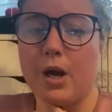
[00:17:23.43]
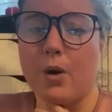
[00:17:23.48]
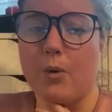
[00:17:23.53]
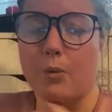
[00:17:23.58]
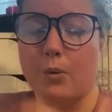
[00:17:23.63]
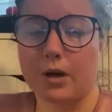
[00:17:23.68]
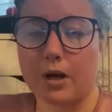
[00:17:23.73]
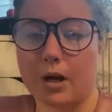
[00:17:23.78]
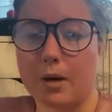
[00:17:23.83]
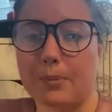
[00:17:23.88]

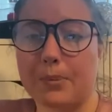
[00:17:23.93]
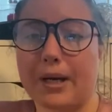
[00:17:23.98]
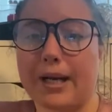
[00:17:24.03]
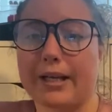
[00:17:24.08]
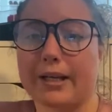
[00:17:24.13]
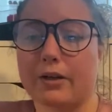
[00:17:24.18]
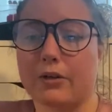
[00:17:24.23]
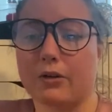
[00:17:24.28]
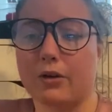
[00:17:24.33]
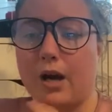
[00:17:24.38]
We are
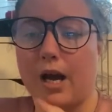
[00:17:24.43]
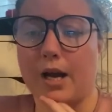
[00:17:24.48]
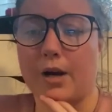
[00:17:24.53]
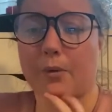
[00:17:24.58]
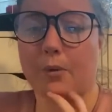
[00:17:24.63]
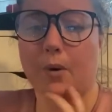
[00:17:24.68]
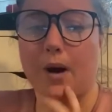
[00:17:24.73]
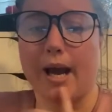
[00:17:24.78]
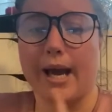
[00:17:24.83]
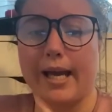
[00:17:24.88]
planning on going
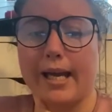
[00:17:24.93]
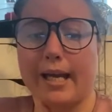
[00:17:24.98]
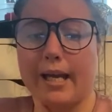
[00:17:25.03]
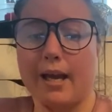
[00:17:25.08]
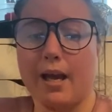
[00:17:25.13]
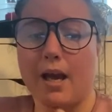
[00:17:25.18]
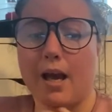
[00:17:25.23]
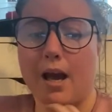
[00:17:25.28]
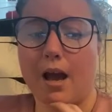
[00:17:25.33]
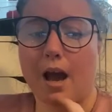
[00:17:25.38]
away.
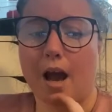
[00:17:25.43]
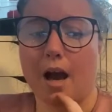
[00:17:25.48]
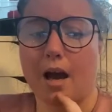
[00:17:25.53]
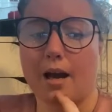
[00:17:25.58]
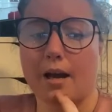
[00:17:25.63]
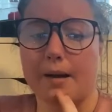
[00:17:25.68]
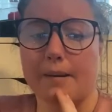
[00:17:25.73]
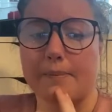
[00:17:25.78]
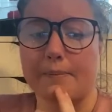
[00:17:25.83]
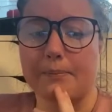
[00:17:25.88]

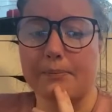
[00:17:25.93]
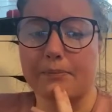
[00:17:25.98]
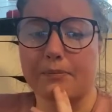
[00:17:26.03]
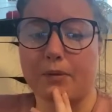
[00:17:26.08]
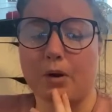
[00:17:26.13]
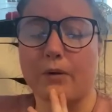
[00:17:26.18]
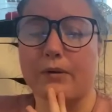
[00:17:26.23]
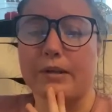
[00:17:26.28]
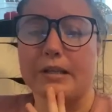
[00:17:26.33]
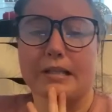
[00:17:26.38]

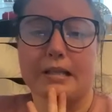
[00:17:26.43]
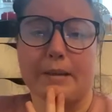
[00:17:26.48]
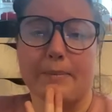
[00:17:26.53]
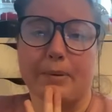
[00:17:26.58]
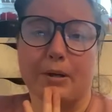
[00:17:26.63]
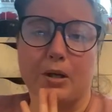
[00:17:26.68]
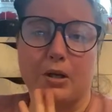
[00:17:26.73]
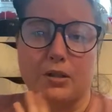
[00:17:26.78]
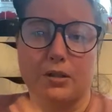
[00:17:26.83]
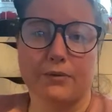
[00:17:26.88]
Obviously
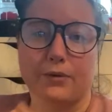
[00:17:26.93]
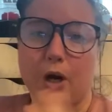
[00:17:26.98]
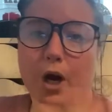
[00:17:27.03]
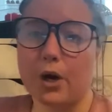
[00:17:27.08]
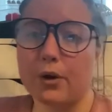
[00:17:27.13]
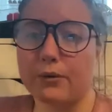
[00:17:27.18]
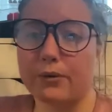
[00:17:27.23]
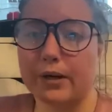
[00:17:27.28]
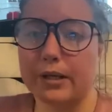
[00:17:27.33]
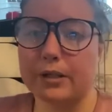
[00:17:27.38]
because of
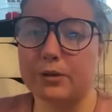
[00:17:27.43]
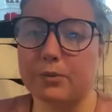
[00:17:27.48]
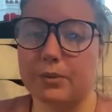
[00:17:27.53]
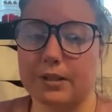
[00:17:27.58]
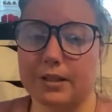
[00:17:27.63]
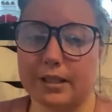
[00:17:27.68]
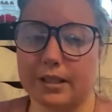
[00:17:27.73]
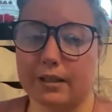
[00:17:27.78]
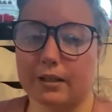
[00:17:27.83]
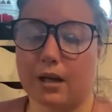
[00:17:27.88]
COVID, we
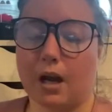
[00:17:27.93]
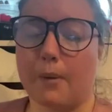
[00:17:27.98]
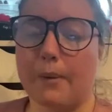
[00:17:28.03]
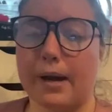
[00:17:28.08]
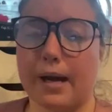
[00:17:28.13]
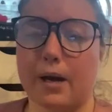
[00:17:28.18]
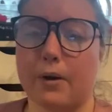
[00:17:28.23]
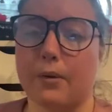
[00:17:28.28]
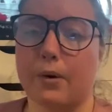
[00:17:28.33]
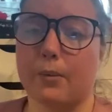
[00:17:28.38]
didn't go
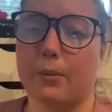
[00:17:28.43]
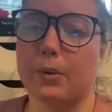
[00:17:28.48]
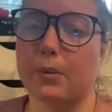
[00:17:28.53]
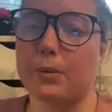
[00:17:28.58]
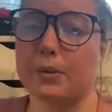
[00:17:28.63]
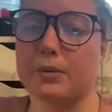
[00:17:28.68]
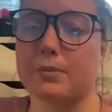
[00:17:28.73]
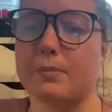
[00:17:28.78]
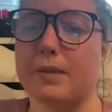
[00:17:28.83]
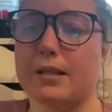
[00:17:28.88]
out and we
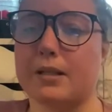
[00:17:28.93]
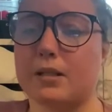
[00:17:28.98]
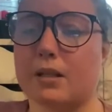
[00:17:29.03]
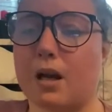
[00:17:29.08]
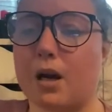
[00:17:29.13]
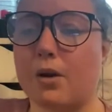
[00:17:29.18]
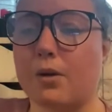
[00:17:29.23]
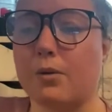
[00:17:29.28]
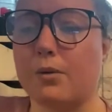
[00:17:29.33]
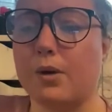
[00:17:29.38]
was meant to
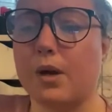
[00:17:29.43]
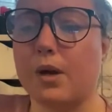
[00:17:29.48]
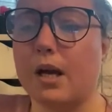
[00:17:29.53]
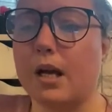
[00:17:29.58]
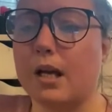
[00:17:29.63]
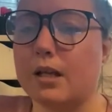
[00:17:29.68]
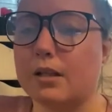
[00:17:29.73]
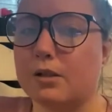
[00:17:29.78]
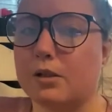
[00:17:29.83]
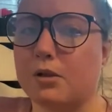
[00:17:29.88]
go
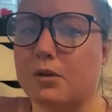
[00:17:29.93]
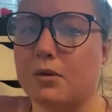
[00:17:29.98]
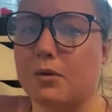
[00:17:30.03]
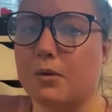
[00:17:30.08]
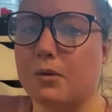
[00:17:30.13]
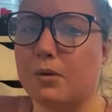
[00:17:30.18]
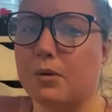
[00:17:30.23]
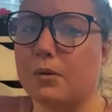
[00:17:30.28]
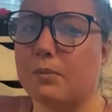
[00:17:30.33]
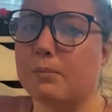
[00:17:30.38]

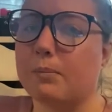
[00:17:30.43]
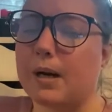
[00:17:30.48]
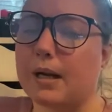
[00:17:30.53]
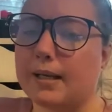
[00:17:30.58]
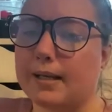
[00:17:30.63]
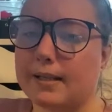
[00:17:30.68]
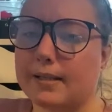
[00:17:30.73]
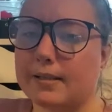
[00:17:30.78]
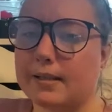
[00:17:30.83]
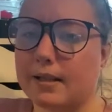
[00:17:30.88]
to
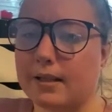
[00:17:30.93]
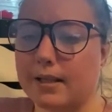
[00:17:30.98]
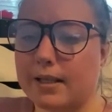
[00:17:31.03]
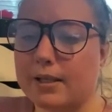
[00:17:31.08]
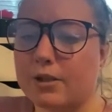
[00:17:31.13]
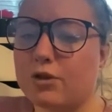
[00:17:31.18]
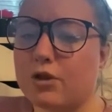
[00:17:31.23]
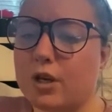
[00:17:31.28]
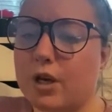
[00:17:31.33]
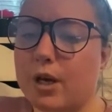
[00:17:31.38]
Butlins
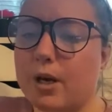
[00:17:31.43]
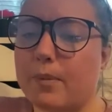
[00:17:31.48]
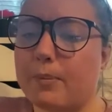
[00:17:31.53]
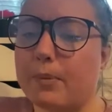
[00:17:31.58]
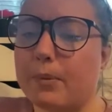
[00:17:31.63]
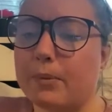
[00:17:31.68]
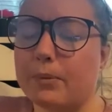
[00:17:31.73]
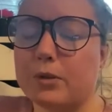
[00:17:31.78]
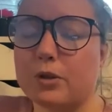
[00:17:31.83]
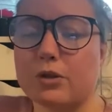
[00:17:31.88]
this year,
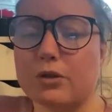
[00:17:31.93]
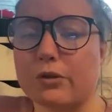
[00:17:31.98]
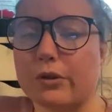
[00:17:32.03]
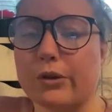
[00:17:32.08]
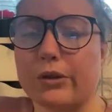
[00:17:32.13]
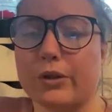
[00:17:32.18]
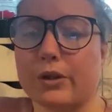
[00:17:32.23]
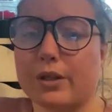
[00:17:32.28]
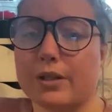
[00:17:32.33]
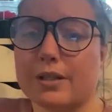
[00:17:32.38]
but we just
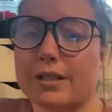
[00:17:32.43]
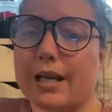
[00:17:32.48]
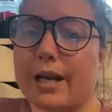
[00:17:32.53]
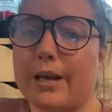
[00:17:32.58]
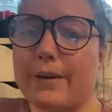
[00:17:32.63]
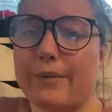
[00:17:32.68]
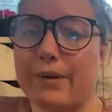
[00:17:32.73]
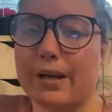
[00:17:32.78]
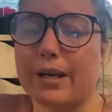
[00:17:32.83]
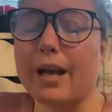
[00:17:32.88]
couldn't
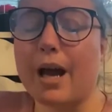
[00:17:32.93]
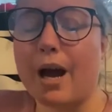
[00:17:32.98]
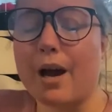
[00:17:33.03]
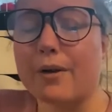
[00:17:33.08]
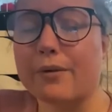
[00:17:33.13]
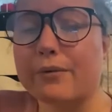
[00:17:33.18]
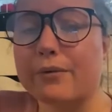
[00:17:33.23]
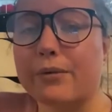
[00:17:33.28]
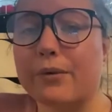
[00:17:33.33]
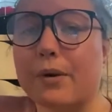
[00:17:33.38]
save
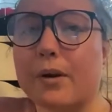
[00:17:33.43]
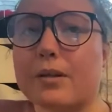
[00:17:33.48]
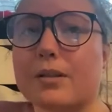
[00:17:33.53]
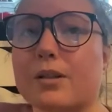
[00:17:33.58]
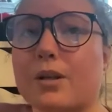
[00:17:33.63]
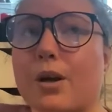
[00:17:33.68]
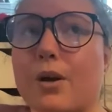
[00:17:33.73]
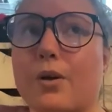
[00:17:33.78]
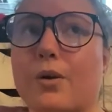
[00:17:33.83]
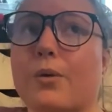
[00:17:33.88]
enough.
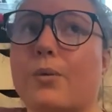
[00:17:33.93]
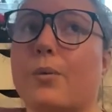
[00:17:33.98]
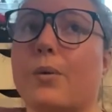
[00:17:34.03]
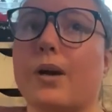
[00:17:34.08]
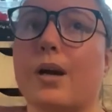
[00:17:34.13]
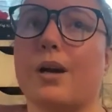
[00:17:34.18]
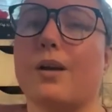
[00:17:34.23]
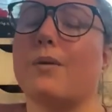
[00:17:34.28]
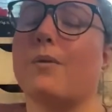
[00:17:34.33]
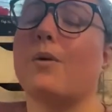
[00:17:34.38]
So we
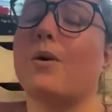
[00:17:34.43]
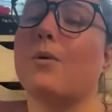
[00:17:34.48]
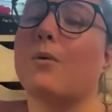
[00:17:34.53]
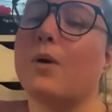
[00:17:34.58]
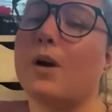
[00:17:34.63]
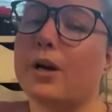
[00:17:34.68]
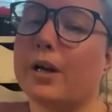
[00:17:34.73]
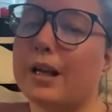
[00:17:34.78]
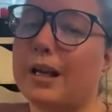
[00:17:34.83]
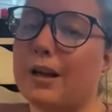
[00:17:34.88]
are
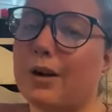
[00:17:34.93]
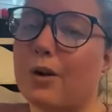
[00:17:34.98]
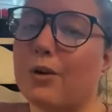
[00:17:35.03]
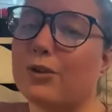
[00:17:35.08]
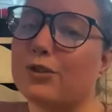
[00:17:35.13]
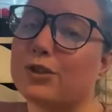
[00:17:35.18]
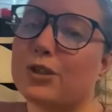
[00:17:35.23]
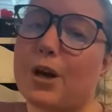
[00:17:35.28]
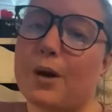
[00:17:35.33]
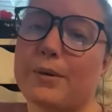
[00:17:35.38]
working
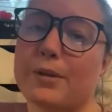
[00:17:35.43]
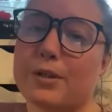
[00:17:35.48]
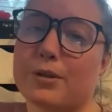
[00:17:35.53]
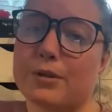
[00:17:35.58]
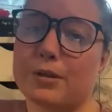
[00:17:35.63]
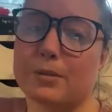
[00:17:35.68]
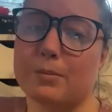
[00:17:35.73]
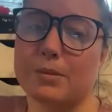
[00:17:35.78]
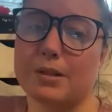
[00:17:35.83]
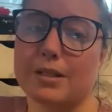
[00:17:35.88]
on going to
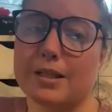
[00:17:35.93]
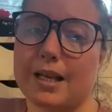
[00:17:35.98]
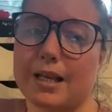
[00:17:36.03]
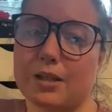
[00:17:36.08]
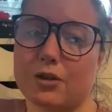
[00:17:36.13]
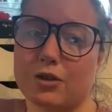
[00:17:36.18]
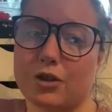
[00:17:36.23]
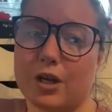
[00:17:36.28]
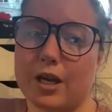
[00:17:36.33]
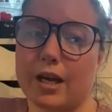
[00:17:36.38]
Christmas
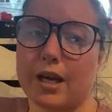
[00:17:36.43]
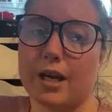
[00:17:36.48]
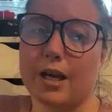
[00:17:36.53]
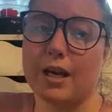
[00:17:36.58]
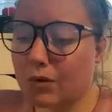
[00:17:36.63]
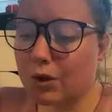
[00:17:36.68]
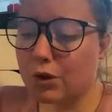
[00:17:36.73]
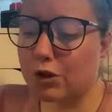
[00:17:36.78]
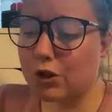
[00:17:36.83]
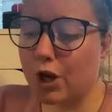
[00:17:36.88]
next year.
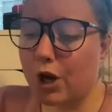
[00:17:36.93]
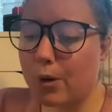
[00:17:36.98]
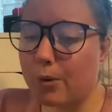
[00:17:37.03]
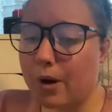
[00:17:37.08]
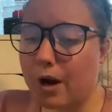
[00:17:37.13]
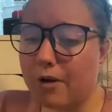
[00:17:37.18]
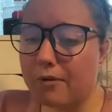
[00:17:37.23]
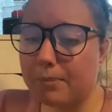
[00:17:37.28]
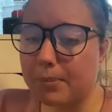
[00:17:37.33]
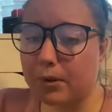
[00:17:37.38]
So
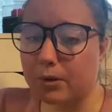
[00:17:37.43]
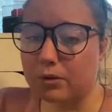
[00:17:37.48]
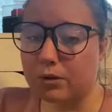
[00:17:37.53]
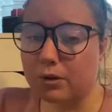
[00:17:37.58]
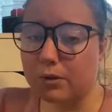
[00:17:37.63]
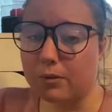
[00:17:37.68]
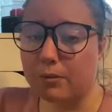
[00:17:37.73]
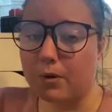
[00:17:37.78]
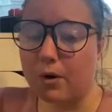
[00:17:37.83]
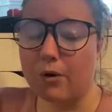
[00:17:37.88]
I've
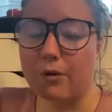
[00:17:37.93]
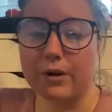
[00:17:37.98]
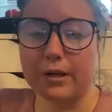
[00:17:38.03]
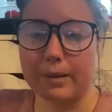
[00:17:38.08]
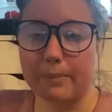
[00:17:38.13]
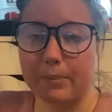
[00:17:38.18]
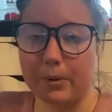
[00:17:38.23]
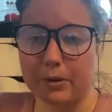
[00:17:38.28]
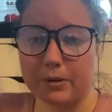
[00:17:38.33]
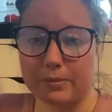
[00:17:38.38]
already
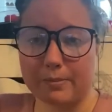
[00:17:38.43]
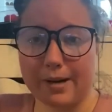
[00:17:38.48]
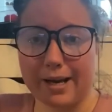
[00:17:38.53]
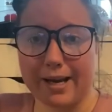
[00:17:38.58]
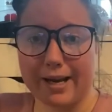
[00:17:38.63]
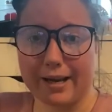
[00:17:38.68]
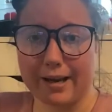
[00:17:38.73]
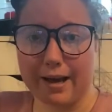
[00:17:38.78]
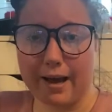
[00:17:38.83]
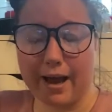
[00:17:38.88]
booked
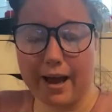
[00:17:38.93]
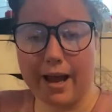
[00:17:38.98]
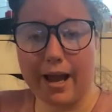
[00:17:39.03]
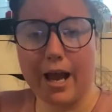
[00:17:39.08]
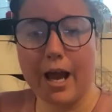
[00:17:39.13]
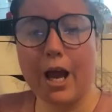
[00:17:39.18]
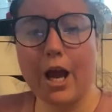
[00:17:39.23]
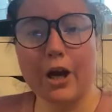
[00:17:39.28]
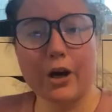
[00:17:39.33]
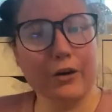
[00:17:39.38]
my
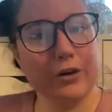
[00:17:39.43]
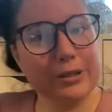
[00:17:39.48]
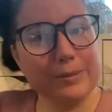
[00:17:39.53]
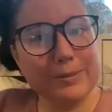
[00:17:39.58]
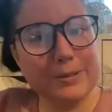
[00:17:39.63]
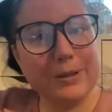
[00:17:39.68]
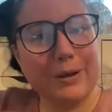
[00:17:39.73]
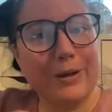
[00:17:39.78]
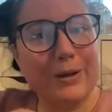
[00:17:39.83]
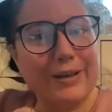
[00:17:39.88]
Christmas
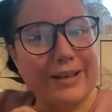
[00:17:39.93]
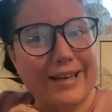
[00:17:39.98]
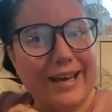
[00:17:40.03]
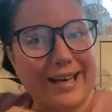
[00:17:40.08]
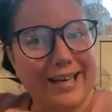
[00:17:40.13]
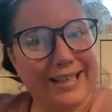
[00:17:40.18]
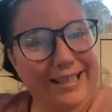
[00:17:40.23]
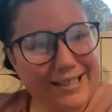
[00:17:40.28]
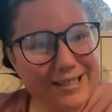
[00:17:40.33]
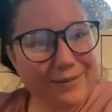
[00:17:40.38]

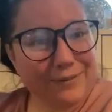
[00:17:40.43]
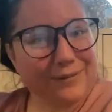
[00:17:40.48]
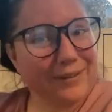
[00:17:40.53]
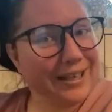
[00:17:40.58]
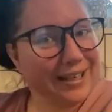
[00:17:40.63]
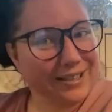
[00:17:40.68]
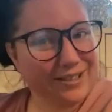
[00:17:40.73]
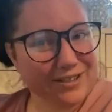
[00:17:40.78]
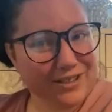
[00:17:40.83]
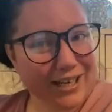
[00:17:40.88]
holidays for
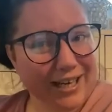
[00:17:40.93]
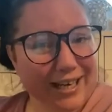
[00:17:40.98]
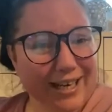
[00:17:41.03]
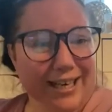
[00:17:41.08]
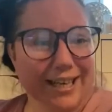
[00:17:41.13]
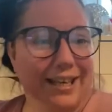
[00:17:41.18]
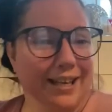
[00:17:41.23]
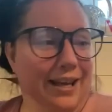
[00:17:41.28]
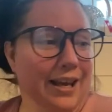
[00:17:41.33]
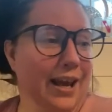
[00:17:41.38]
next
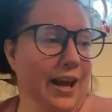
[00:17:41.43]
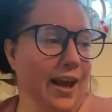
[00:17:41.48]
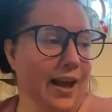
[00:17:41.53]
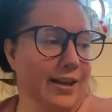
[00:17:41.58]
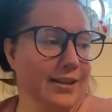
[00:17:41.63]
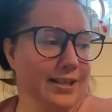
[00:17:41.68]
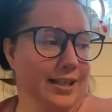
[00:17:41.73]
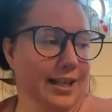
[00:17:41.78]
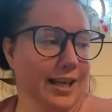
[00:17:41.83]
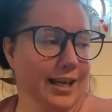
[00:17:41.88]
year.
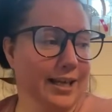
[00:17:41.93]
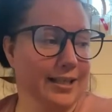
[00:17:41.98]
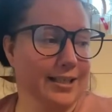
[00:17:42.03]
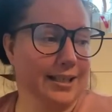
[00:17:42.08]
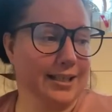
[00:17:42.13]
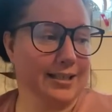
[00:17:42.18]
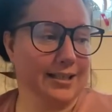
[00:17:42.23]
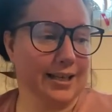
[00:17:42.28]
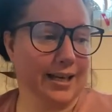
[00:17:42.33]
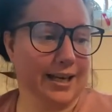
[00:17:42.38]
So that is
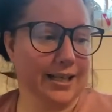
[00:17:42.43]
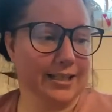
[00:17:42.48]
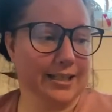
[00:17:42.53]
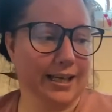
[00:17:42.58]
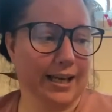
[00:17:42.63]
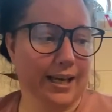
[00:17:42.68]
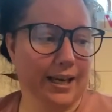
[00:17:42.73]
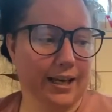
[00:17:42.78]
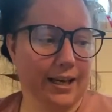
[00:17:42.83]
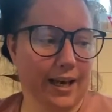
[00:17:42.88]

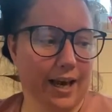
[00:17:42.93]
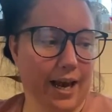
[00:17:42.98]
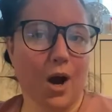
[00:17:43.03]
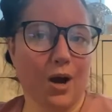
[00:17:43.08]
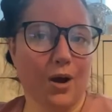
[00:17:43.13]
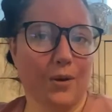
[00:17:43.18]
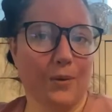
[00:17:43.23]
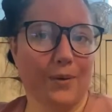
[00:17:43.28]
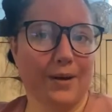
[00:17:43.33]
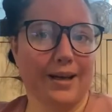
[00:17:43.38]
exciting.
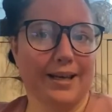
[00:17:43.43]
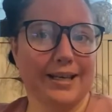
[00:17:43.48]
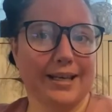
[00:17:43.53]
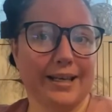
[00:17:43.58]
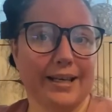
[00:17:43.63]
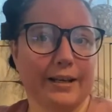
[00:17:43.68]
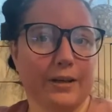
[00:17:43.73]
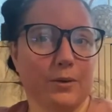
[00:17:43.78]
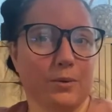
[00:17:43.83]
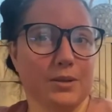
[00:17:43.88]
A
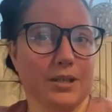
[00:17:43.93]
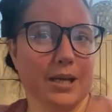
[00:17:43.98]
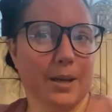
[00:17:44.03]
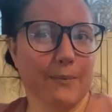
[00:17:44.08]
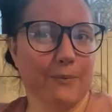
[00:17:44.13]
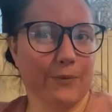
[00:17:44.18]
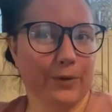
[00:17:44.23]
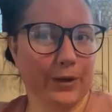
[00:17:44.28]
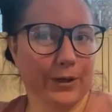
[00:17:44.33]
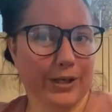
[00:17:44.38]
little tip
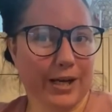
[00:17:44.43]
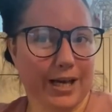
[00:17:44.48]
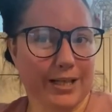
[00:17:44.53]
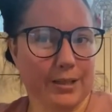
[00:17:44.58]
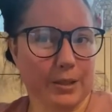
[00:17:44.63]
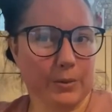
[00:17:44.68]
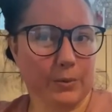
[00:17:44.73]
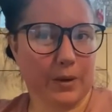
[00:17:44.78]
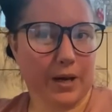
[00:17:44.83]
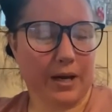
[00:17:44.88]
for you guys
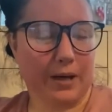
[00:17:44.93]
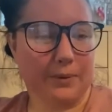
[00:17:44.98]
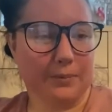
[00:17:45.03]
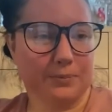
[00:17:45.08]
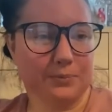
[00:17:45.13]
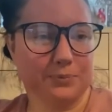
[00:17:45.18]
as well.